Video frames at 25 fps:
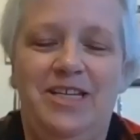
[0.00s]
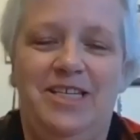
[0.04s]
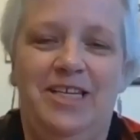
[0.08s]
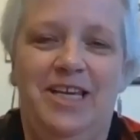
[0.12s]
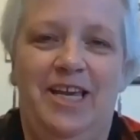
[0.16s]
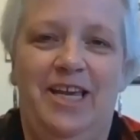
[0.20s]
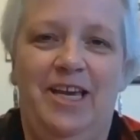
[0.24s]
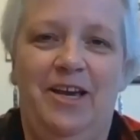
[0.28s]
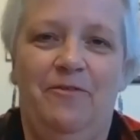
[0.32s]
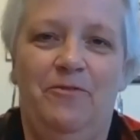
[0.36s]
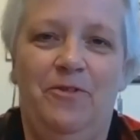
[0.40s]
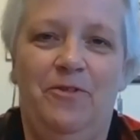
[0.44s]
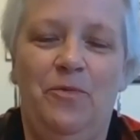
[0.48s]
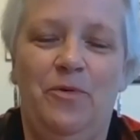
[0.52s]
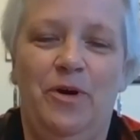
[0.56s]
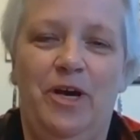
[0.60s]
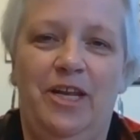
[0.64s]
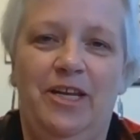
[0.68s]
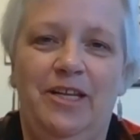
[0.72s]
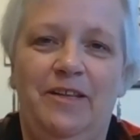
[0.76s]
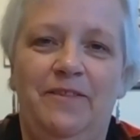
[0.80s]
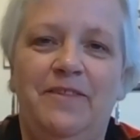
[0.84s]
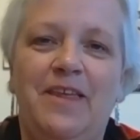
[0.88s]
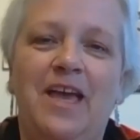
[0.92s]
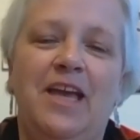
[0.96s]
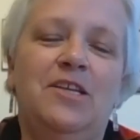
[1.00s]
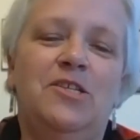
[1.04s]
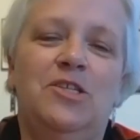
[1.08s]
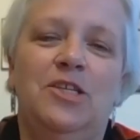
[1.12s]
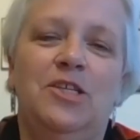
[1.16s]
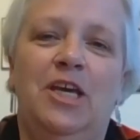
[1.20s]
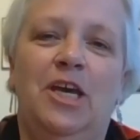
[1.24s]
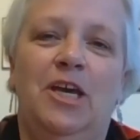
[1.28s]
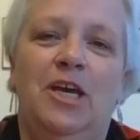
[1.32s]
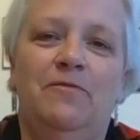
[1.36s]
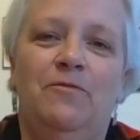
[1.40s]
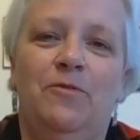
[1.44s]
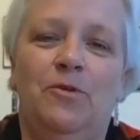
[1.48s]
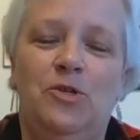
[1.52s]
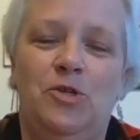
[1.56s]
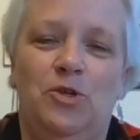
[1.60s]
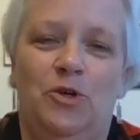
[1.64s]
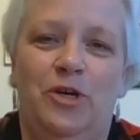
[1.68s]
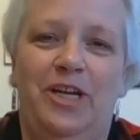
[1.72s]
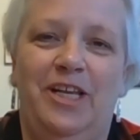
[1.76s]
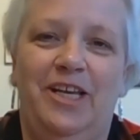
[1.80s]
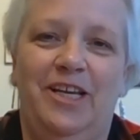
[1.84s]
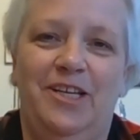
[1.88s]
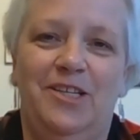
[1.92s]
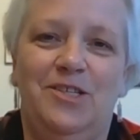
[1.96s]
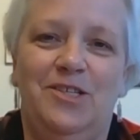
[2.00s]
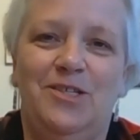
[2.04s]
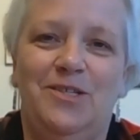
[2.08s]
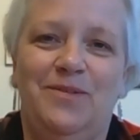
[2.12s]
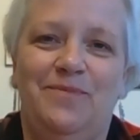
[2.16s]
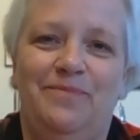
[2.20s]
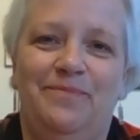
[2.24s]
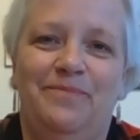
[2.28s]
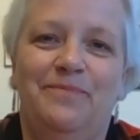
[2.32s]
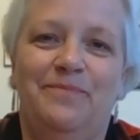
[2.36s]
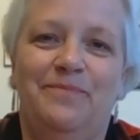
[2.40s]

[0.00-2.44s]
day, everyone, and thanks again for joining us.